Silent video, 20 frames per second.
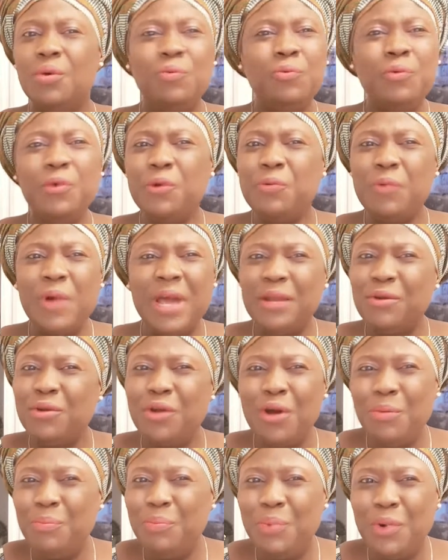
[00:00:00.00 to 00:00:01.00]
we were
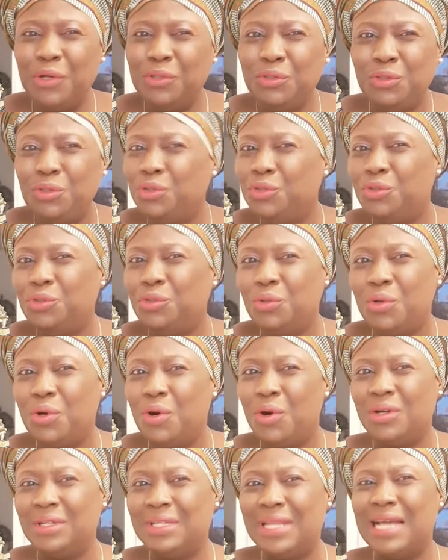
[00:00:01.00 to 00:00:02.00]
not born to do
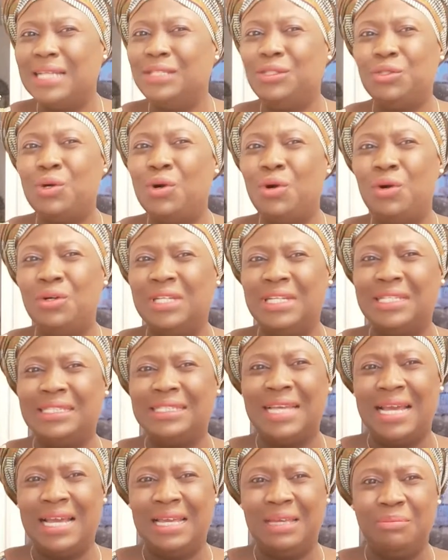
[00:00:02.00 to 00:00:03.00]
all that all the
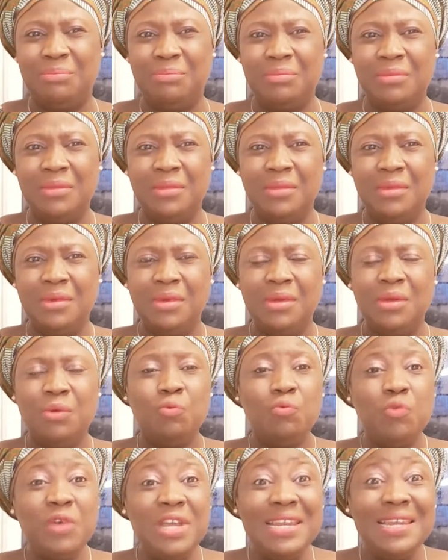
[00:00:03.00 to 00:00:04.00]
time.
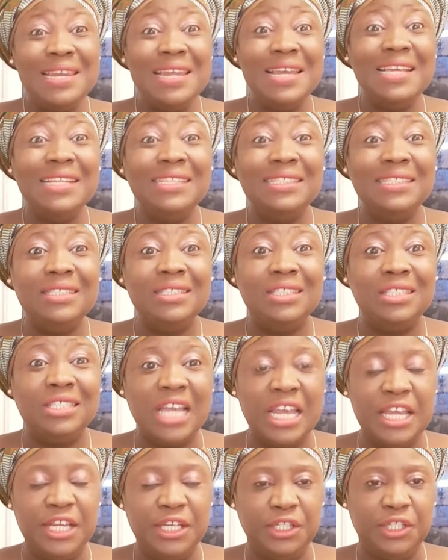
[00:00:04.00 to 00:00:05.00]
We need
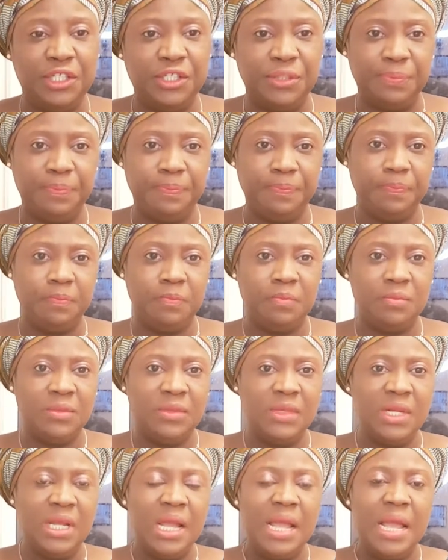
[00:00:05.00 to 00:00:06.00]
change.
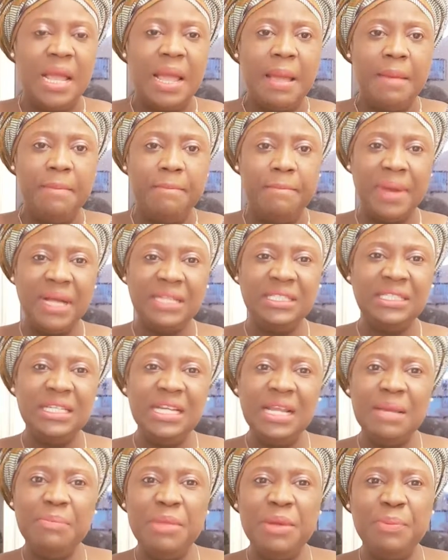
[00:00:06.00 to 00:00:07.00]
But
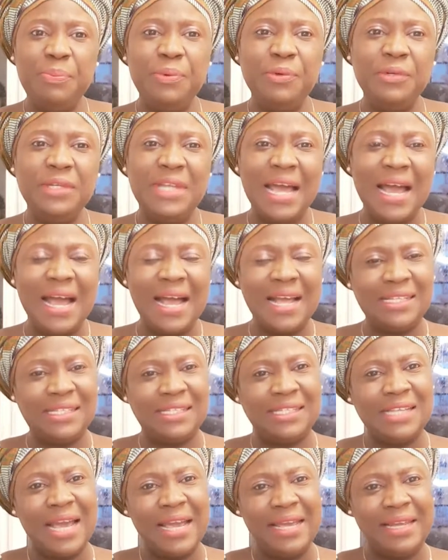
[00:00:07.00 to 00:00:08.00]
let me put that
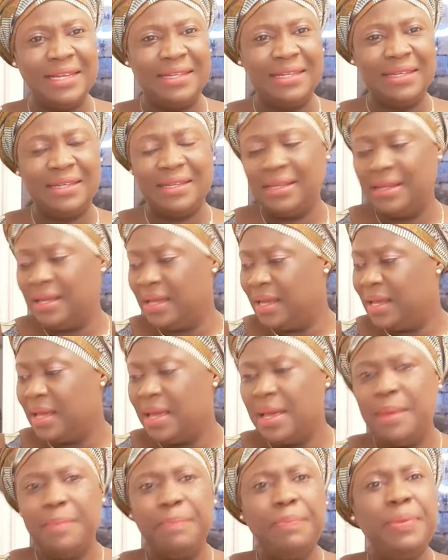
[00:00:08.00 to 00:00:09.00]
aside.
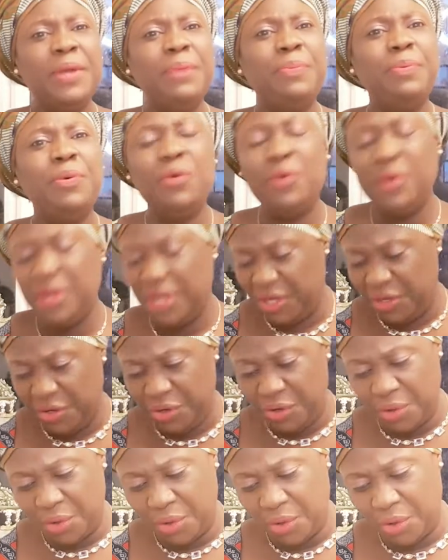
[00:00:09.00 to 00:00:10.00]
People in
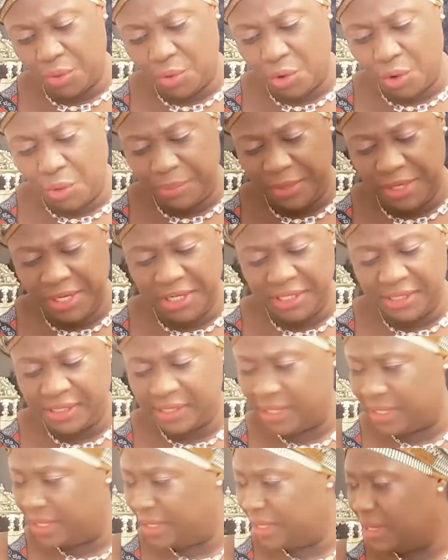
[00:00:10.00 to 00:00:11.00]
your
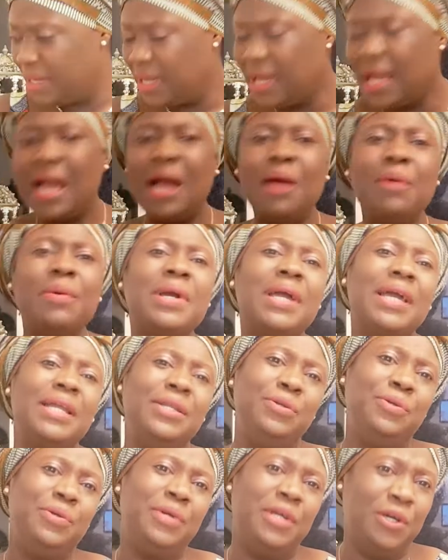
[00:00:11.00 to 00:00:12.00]
community, how can
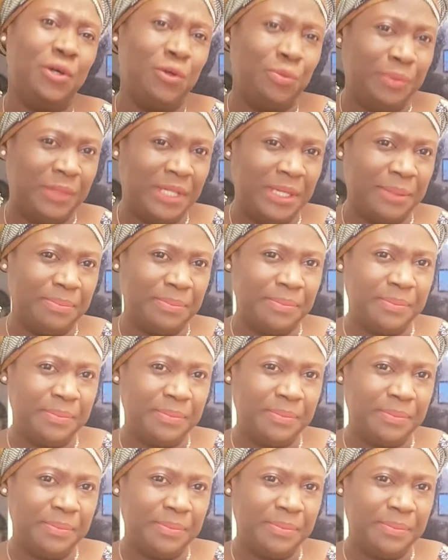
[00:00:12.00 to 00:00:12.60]
you help them?